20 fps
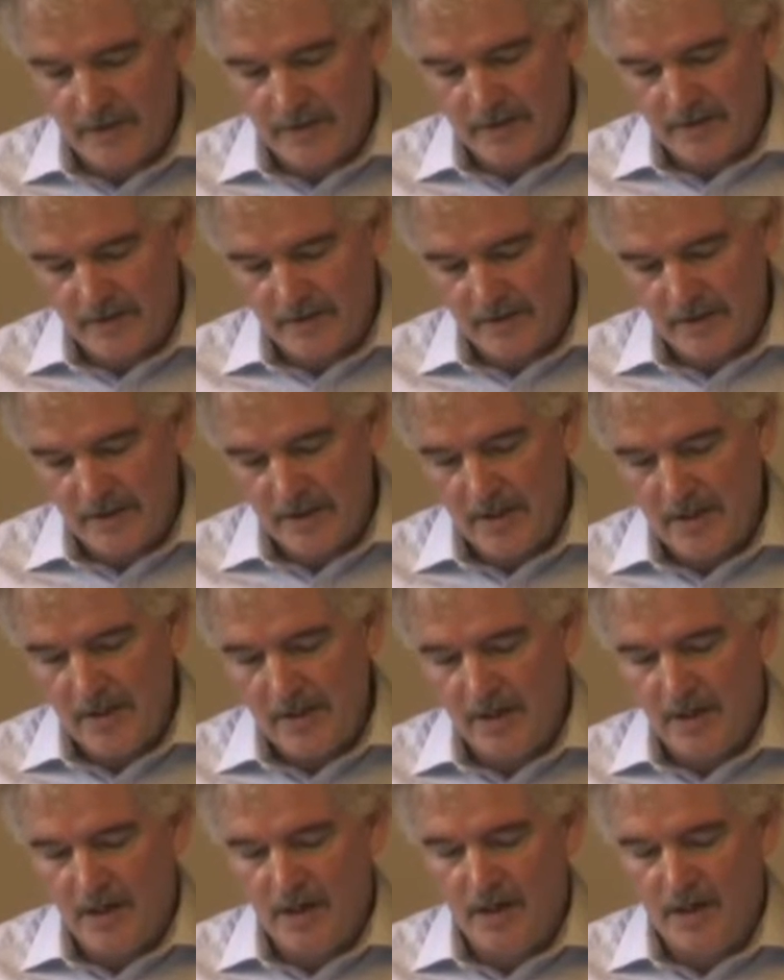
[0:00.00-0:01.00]
records,
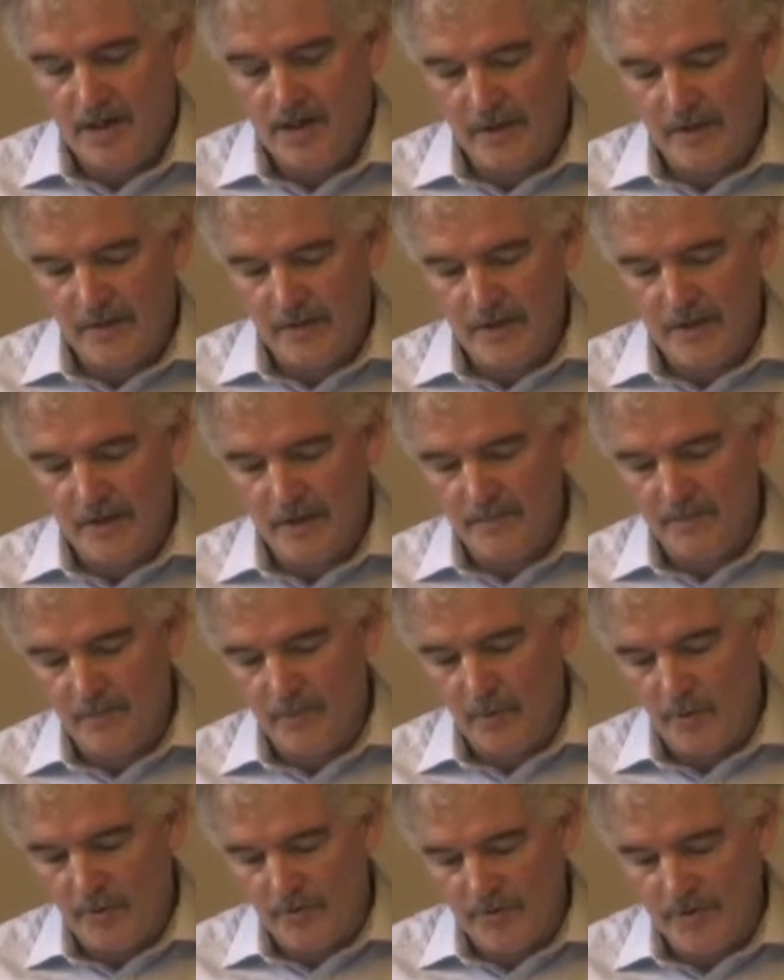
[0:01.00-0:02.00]
are of increasing
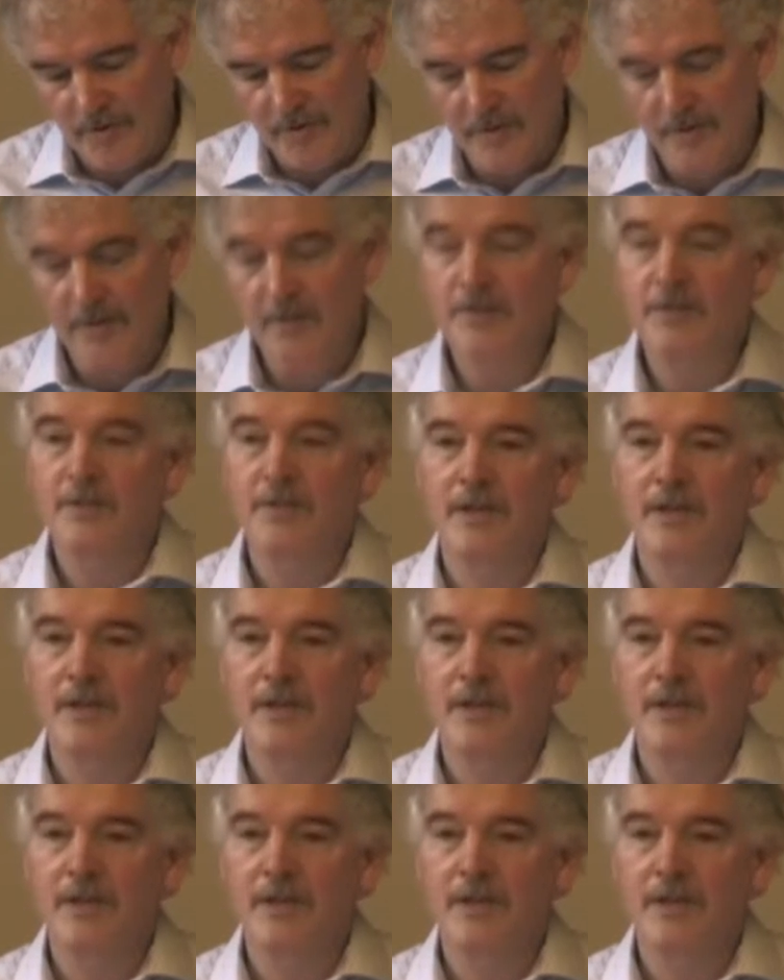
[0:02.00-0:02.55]
importance of this.